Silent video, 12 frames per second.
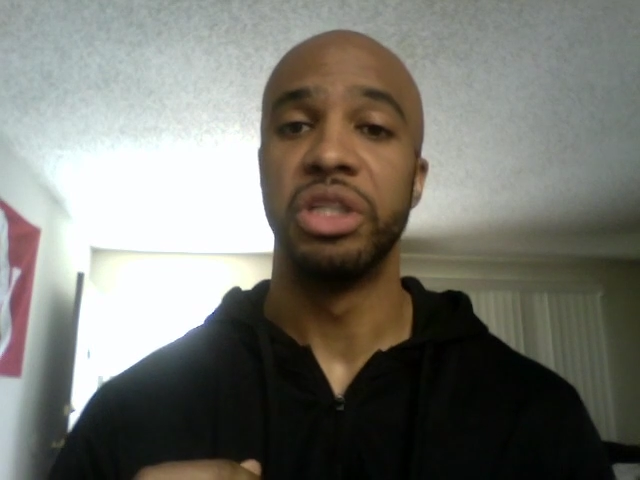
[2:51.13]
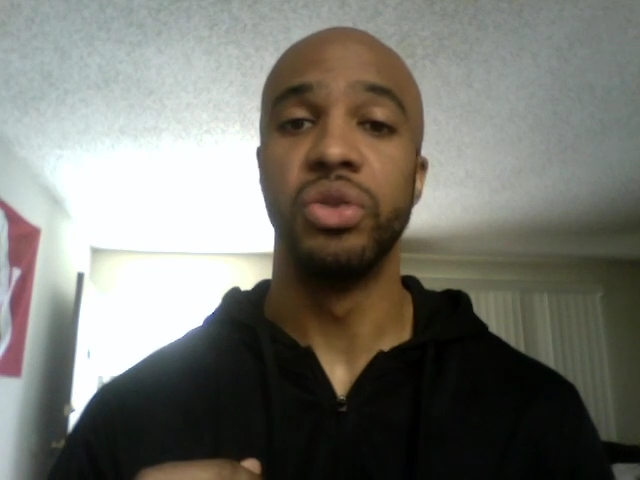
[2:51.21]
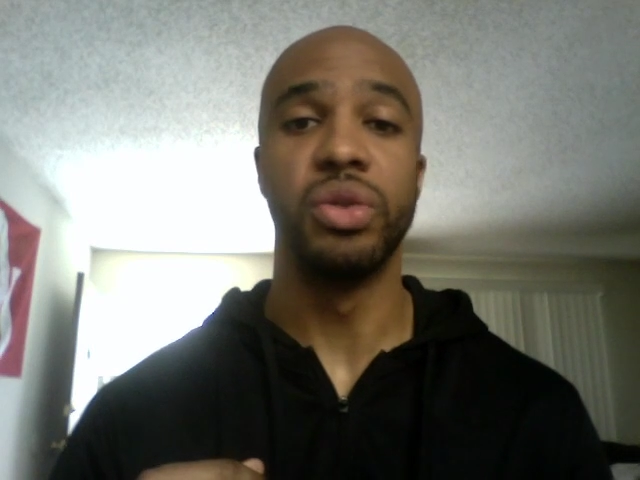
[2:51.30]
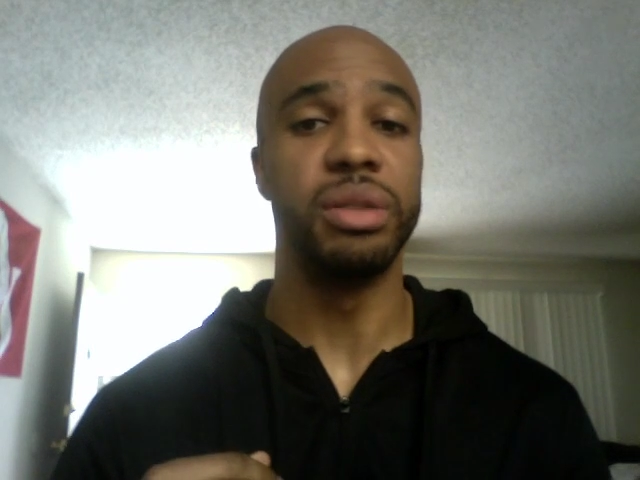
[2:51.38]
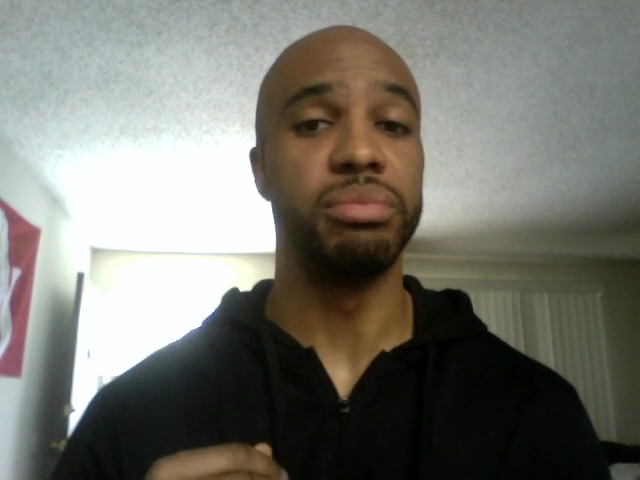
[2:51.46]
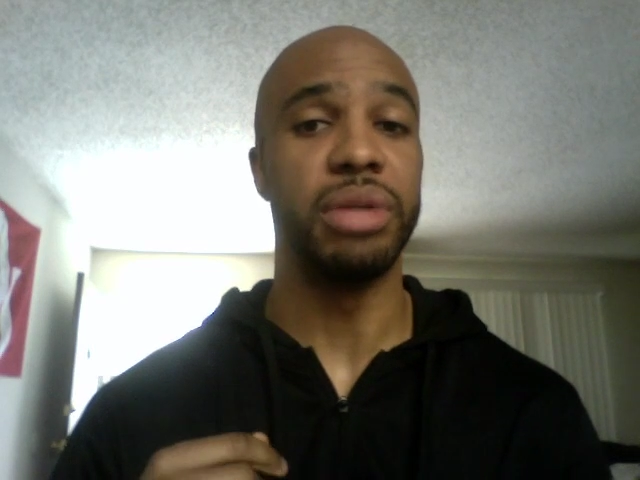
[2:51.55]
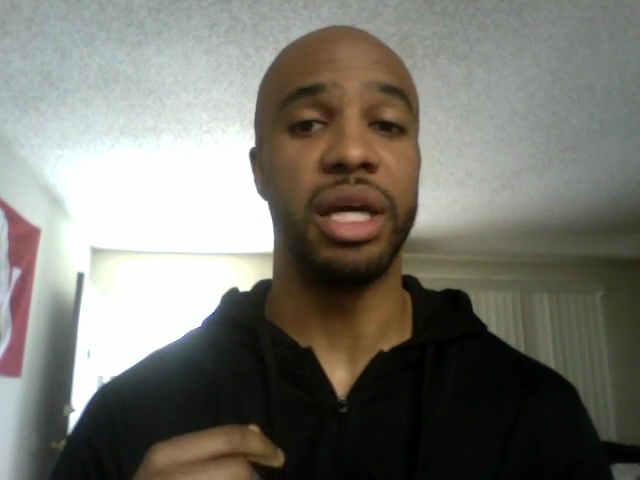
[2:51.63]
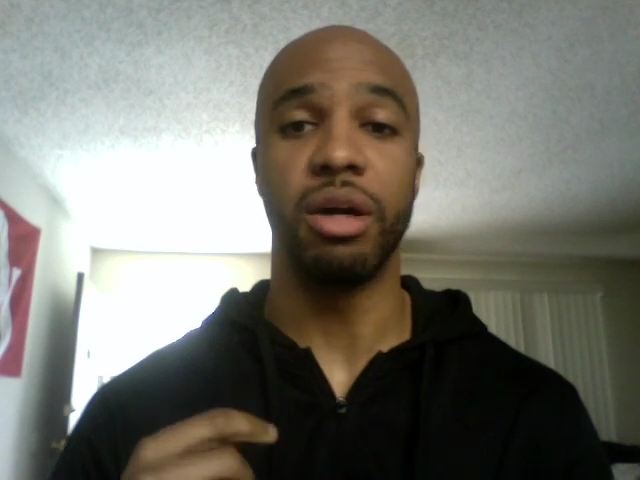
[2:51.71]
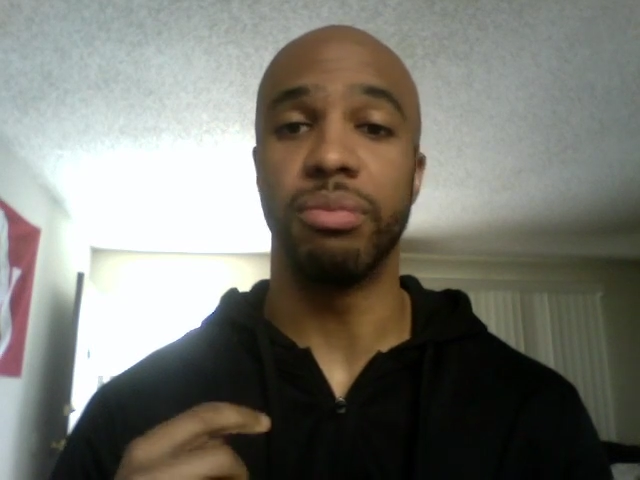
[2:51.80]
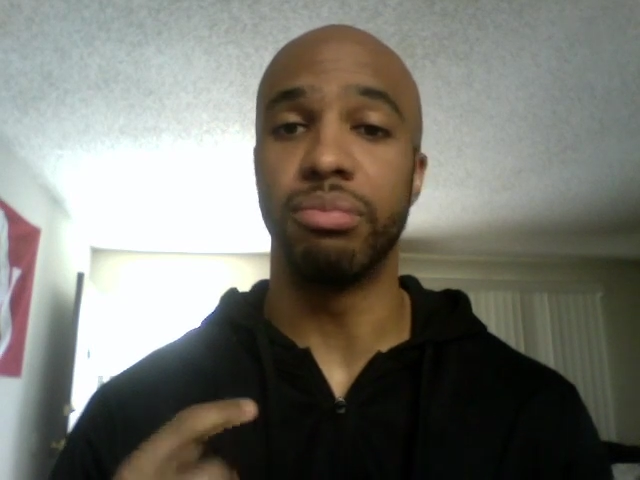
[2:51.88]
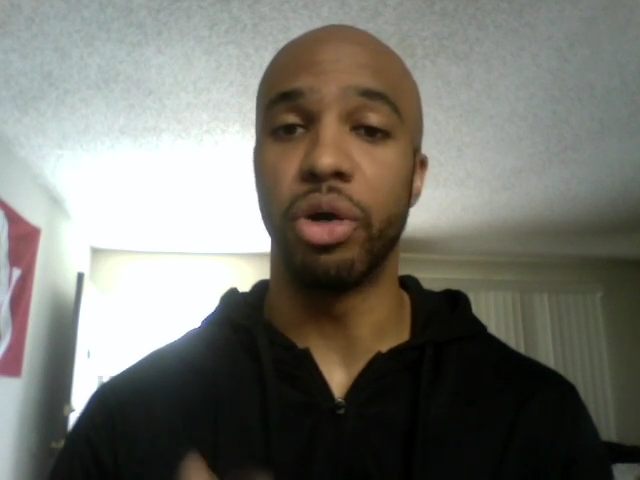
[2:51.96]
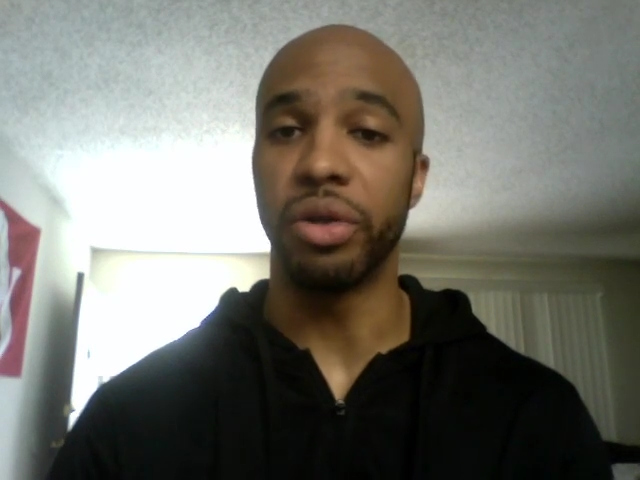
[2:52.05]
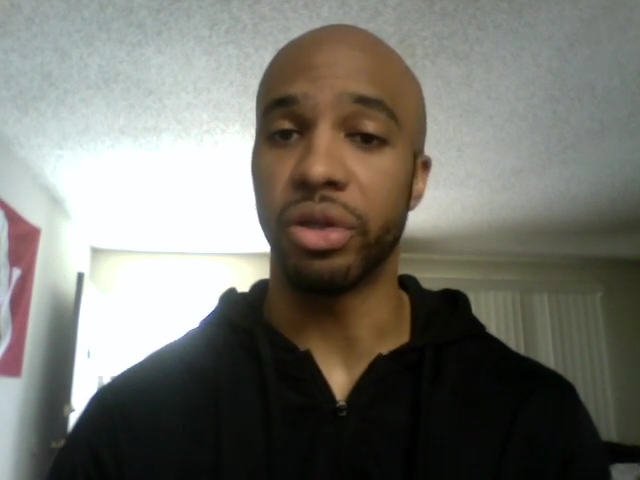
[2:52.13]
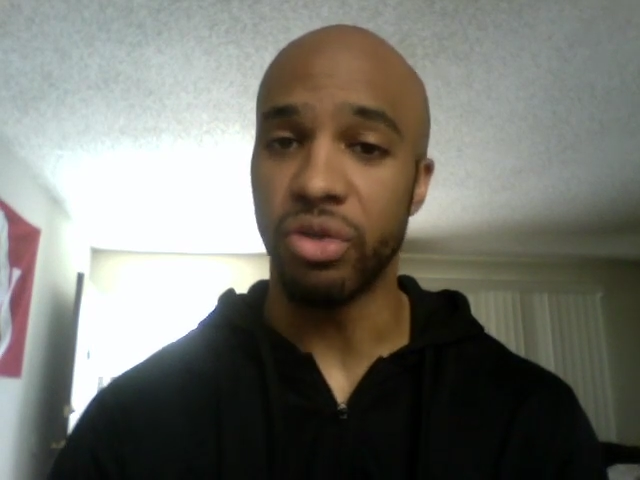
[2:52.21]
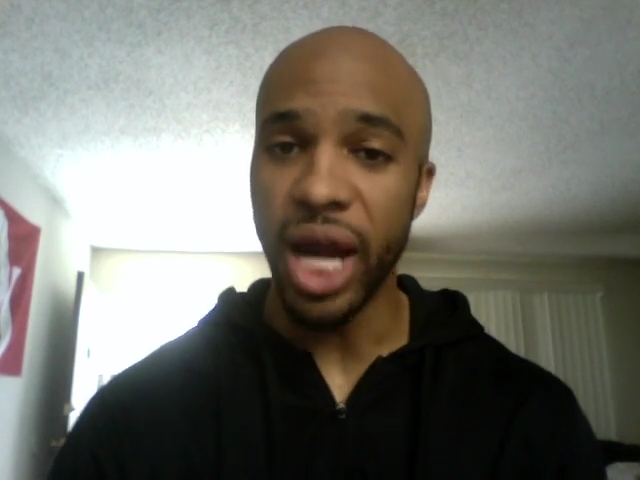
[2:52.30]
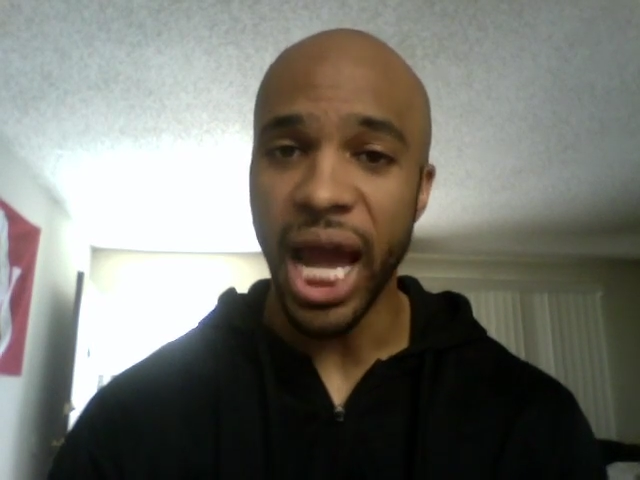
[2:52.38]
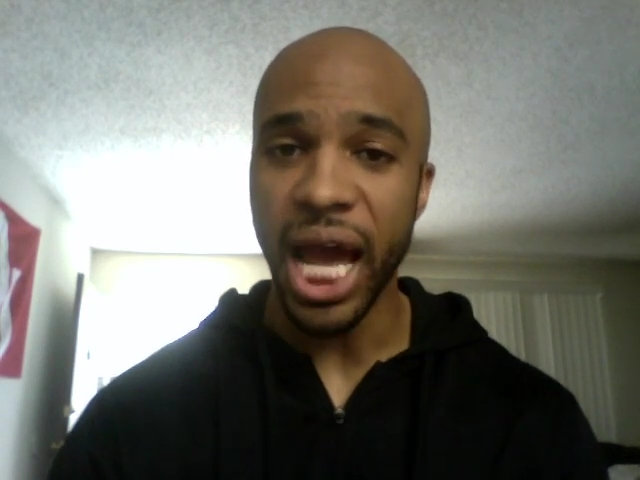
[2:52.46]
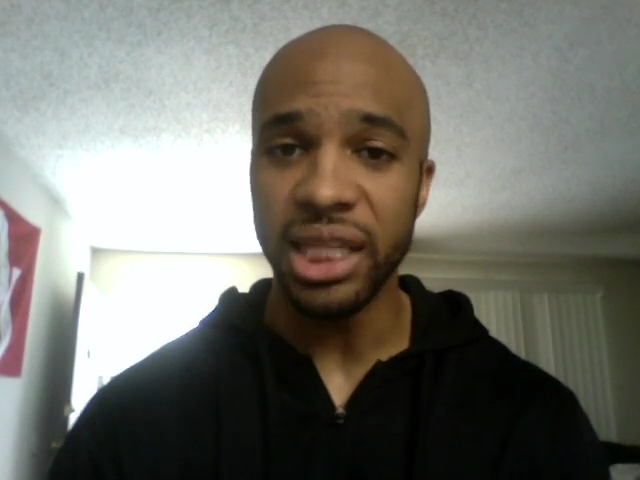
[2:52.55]
you can help mow the
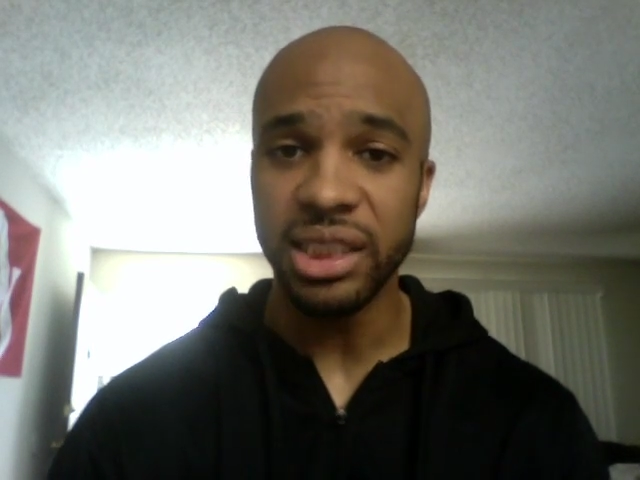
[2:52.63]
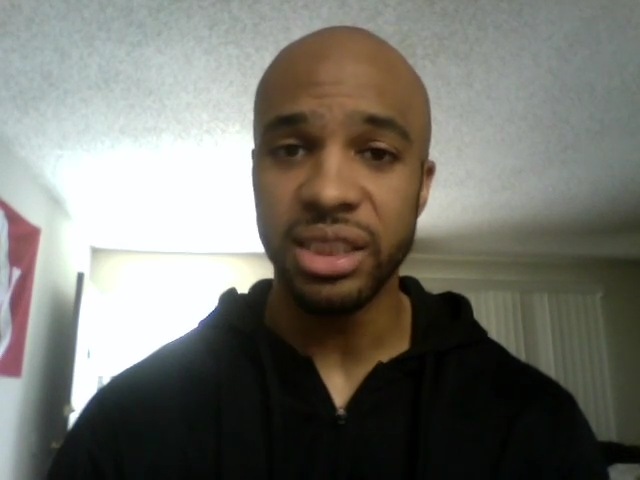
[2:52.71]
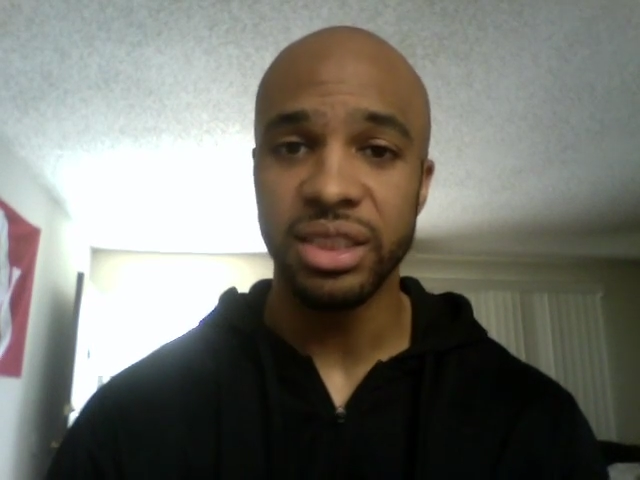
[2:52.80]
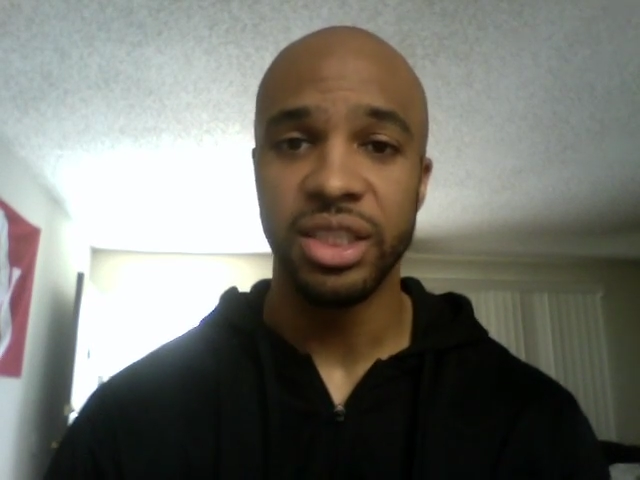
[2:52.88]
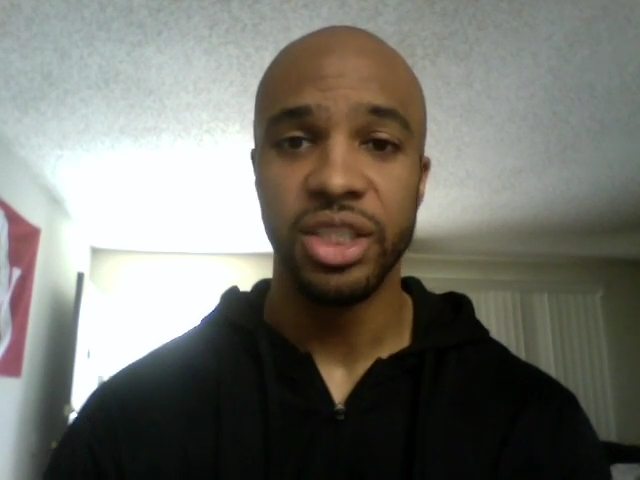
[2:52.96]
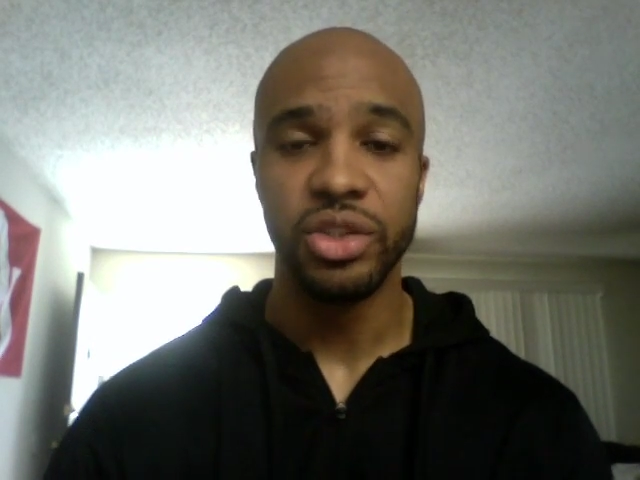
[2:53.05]
grass,